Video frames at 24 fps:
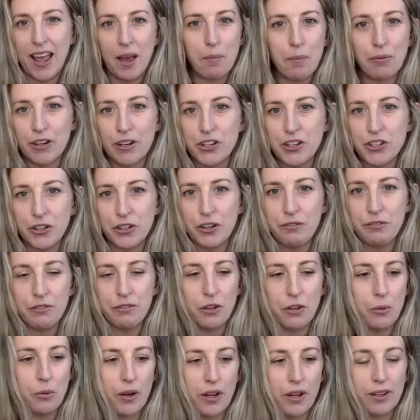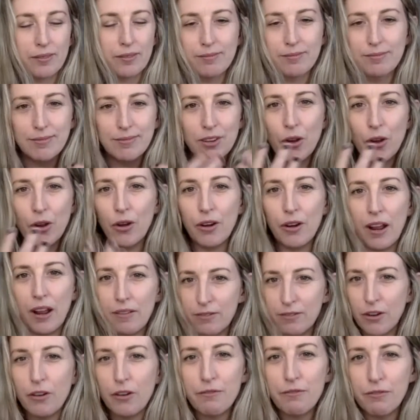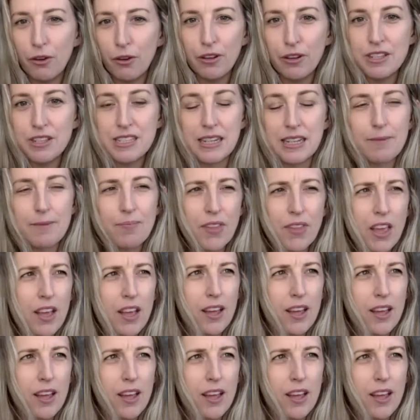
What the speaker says: air pressure if you were not focusing.